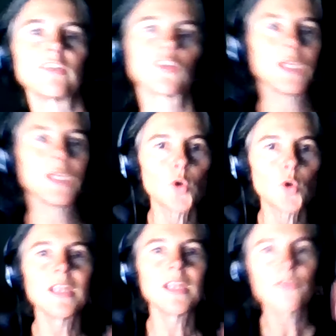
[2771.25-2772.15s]
So we saw
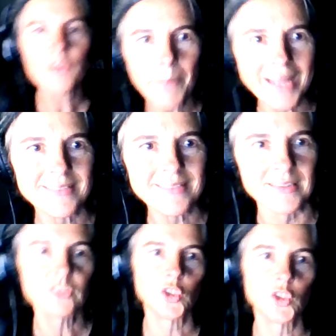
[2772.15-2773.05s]
different
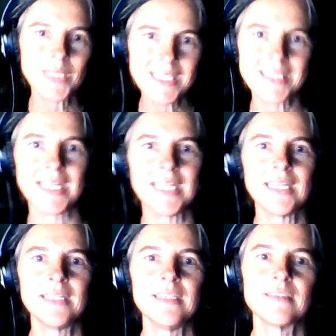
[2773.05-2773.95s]
patterns during the day
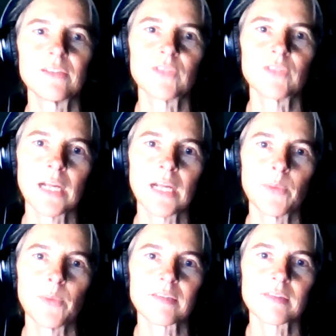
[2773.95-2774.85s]
in these different
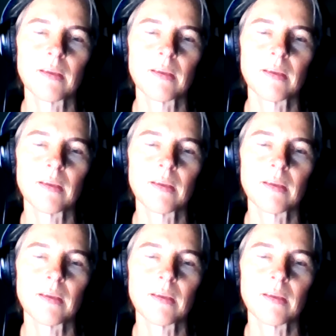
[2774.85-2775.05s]
areas.